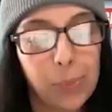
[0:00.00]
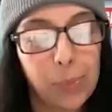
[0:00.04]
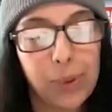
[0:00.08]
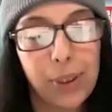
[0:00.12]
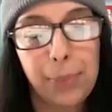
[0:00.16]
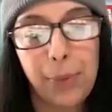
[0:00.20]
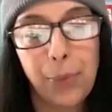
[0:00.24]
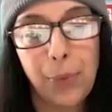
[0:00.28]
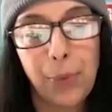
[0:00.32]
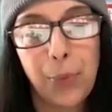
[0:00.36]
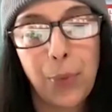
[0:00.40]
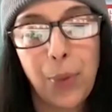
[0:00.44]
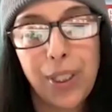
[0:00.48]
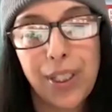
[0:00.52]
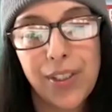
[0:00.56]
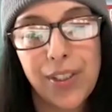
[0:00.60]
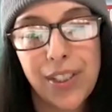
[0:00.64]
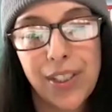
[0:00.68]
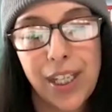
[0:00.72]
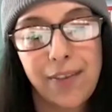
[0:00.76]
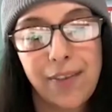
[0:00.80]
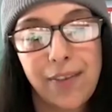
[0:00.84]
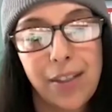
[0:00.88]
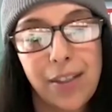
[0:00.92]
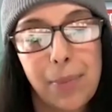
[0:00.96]
them, and we want to
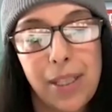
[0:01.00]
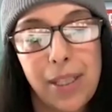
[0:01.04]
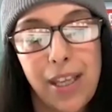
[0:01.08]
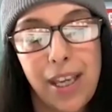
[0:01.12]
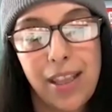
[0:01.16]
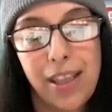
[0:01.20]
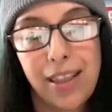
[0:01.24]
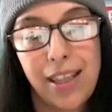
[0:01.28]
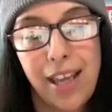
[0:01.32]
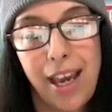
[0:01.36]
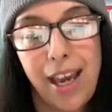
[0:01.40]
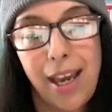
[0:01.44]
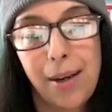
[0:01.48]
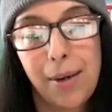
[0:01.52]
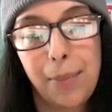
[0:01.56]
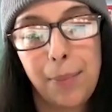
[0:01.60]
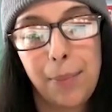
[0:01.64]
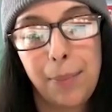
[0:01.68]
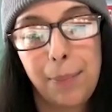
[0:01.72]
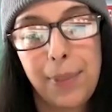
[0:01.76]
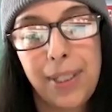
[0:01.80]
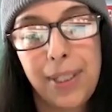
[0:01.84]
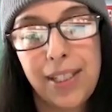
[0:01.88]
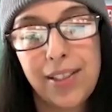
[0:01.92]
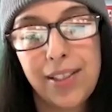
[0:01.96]
save them. And that
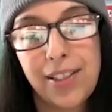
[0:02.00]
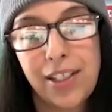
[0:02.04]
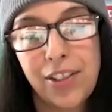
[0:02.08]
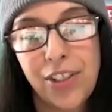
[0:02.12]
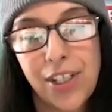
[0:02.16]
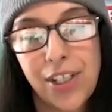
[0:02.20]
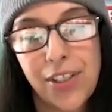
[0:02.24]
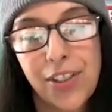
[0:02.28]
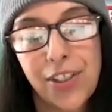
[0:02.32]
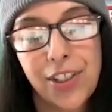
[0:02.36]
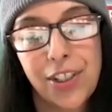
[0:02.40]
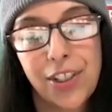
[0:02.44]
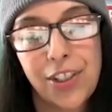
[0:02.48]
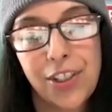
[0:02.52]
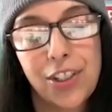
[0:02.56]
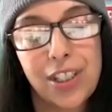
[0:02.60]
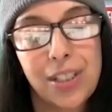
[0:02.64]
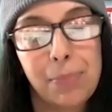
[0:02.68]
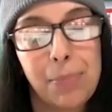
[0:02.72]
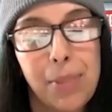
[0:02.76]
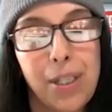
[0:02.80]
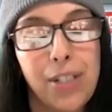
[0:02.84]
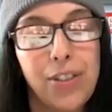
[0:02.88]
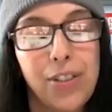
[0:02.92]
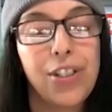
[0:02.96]
piece that Jessica
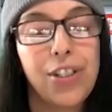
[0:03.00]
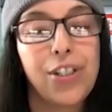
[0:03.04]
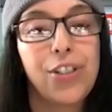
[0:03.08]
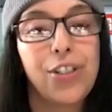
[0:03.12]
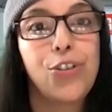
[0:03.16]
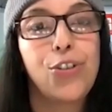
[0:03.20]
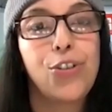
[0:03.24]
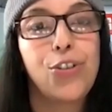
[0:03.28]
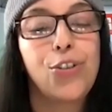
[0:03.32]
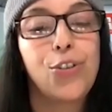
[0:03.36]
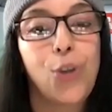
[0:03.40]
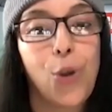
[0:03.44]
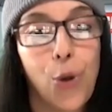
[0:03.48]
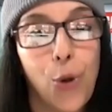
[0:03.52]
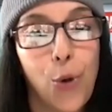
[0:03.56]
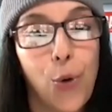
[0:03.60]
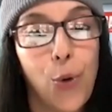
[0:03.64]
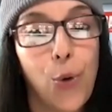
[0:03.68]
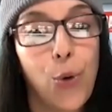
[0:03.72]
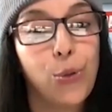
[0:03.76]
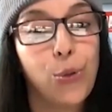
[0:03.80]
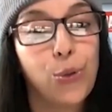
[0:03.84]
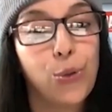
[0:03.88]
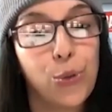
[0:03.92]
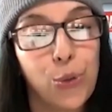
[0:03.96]
just mentioned is
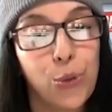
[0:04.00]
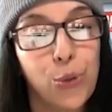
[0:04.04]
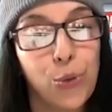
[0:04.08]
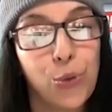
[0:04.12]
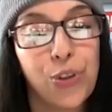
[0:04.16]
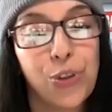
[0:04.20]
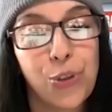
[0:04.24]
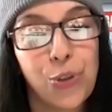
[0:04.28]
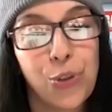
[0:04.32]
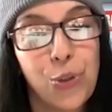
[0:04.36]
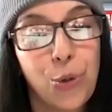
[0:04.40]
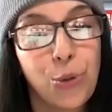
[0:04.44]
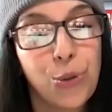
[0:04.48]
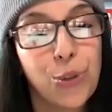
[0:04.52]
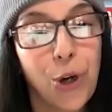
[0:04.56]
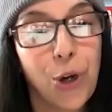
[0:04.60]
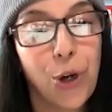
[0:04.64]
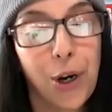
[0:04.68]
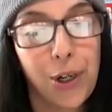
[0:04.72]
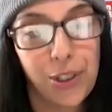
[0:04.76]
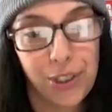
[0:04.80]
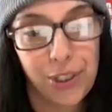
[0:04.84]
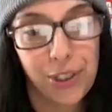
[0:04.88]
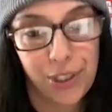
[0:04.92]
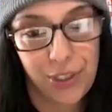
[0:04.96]
so true. There's no
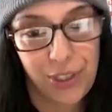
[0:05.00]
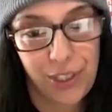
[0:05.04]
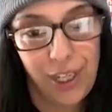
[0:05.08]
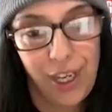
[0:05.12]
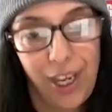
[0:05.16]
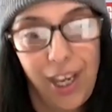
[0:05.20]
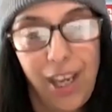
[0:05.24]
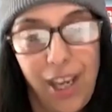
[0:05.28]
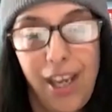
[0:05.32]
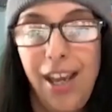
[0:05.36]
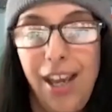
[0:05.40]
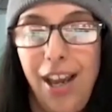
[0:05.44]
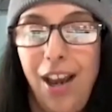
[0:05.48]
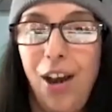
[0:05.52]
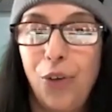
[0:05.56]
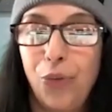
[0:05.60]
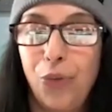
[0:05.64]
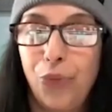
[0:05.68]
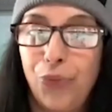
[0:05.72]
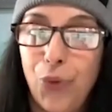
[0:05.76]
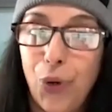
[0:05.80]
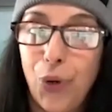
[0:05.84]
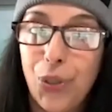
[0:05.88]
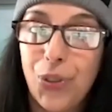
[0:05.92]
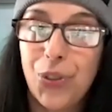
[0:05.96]
charges.
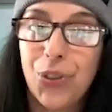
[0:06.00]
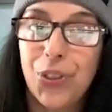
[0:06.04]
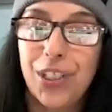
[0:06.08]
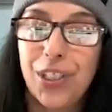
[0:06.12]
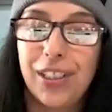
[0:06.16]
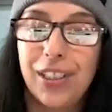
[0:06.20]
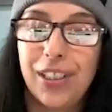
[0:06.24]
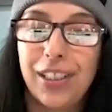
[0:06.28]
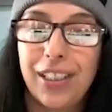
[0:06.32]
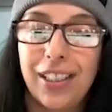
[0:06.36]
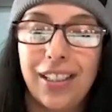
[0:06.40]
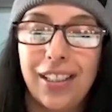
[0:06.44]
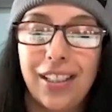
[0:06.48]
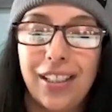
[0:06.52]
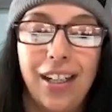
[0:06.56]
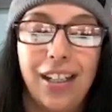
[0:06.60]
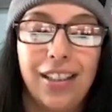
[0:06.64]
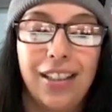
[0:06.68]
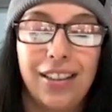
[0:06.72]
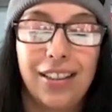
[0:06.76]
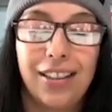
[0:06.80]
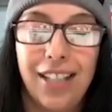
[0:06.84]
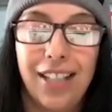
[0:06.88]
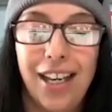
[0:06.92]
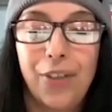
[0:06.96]
Unfortunately, a
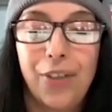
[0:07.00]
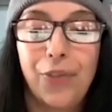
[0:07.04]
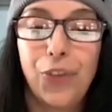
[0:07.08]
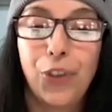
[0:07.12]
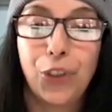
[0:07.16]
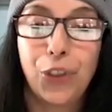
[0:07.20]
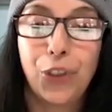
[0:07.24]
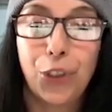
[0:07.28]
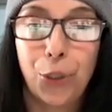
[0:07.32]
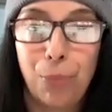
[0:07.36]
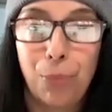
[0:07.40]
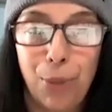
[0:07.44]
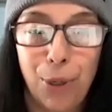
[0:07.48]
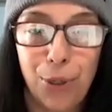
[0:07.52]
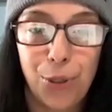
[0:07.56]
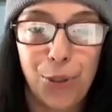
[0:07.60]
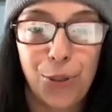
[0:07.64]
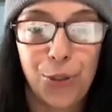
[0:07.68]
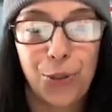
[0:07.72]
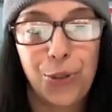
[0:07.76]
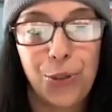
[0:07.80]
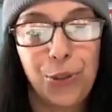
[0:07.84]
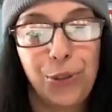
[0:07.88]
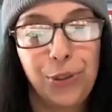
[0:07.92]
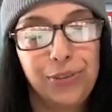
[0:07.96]
lot of the
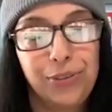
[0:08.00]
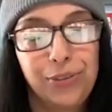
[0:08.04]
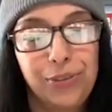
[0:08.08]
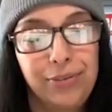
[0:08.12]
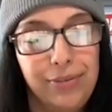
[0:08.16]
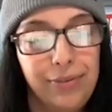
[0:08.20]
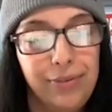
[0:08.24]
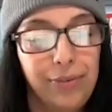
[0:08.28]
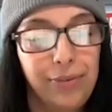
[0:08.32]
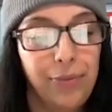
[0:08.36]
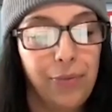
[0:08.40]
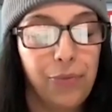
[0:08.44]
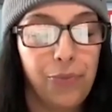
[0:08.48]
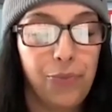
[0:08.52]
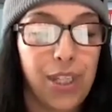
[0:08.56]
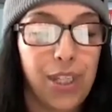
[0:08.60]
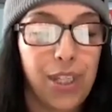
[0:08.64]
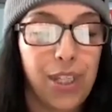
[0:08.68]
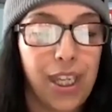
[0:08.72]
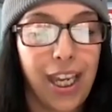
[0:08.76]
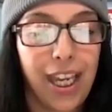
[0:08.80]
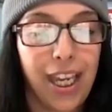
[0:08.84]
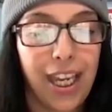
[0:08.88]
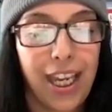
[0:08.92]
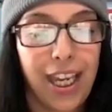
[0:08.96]
commercial
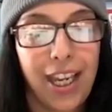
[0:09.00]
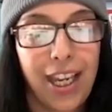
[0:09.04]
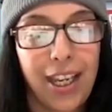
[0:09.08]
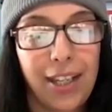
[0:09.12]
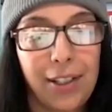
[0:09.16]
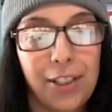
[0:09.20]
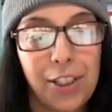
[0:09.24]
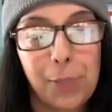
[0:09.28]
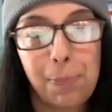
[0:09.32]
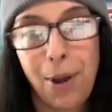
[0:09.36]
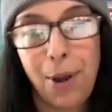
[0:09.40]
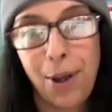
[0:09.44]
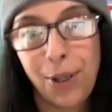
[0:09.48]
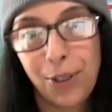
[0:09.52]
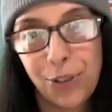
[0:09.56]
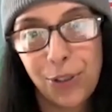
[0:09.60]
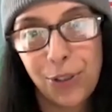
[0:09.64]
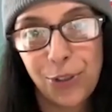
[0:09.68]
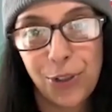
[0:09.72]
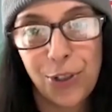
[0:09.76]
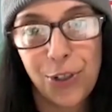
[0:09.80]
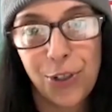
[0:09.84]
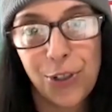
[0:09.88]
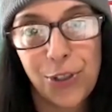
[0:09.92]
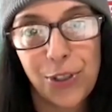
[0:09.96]
VA
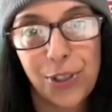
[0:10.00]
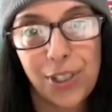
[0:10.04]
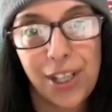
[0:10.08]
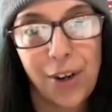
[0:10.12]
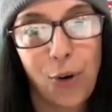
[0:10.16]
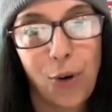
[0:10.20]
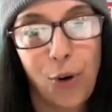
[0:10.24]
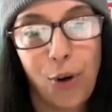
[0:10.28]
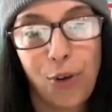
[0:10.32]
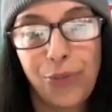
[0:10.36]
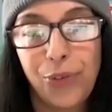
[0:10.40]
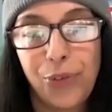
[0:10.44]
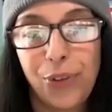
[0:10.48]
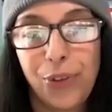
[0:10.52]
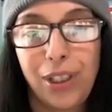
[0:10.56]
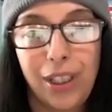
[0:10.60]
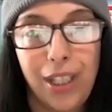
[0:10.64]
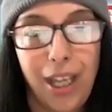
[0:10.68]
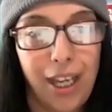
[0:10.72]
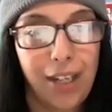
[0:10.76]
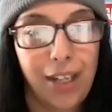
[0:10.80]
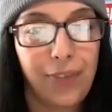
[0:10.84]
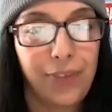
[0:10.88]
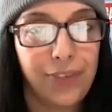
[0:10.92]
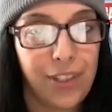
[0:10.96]
sponsors that offer a
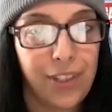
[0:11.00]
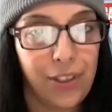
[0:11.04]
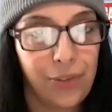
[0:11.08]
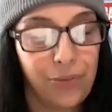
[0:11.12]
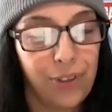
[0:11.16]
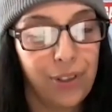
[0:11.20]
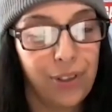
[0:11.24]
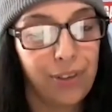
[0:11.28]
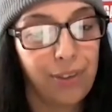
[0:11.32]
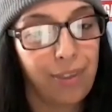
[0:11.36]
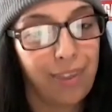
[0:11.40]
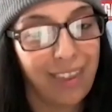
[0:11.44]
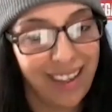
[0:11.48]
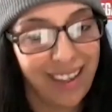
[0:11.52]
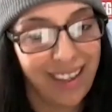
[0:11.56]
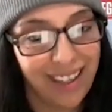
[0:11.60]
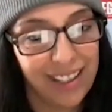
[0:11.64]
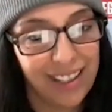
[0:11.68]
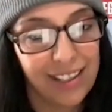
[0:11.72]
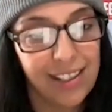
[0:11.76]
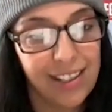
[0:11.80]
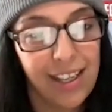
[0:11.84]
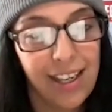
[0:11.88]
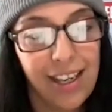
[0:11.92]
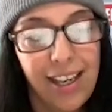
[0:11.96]
lot of different
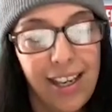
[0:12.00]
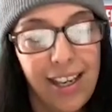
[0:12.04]
things,